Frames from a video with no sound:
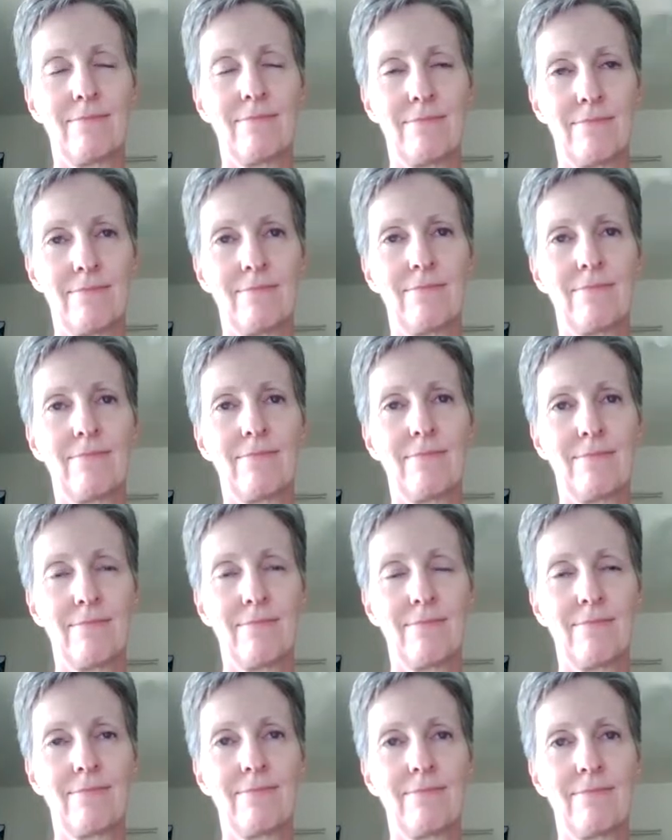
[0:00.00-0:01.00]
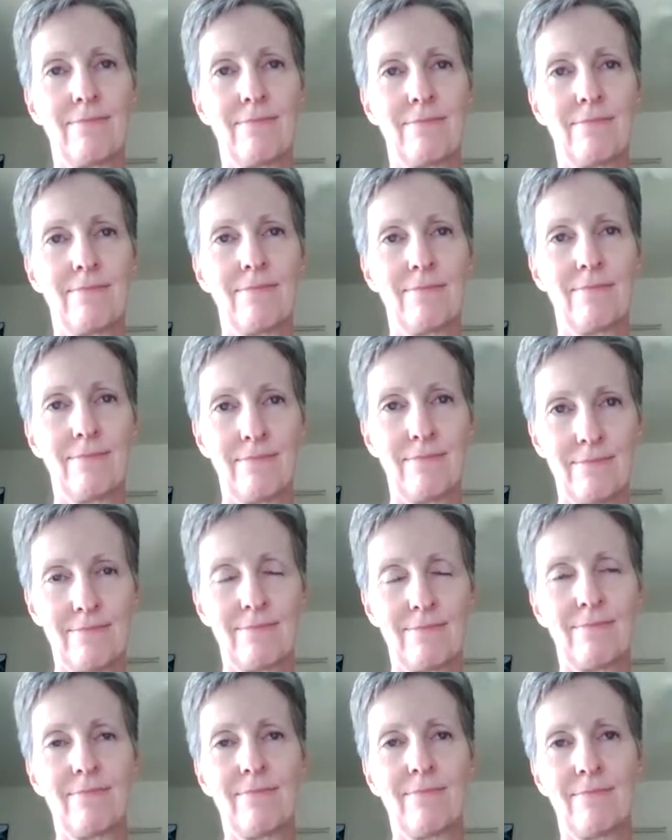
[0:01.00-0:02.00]

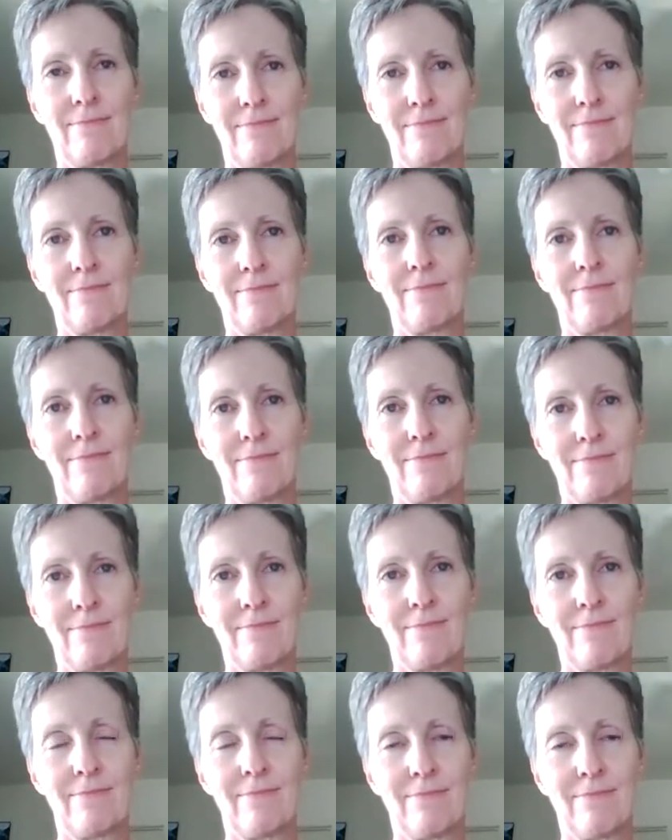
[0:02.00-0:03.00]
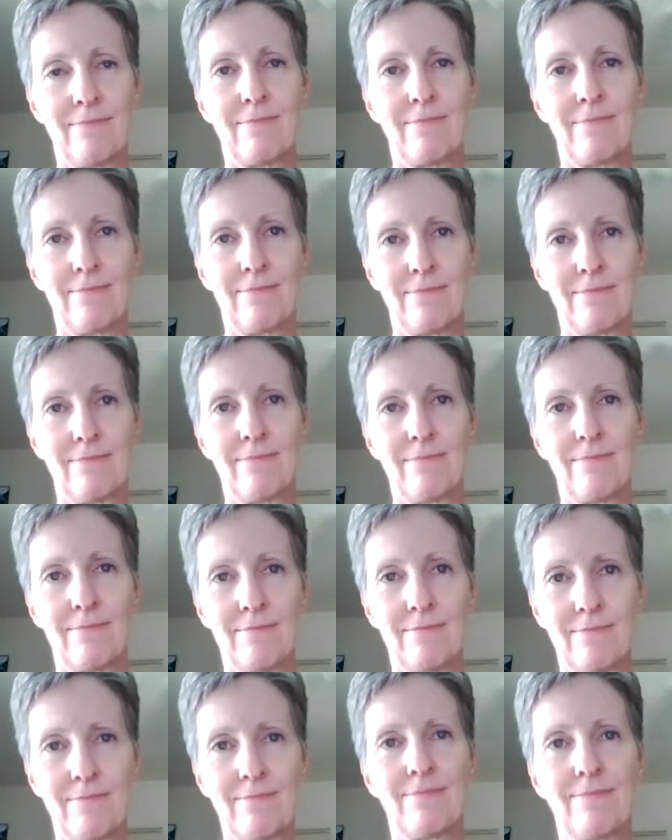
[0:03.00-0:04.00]

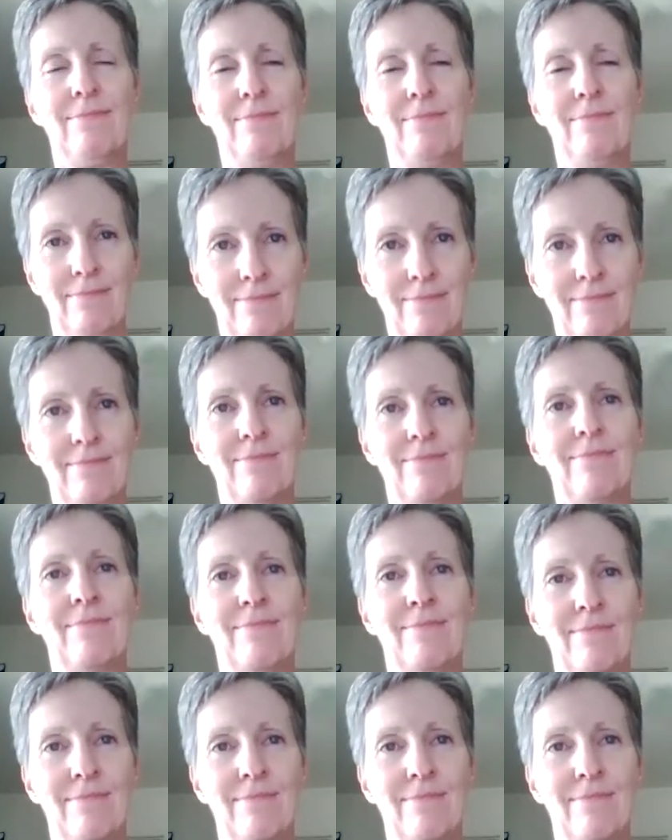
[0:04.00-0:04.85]
The person shown says nothing.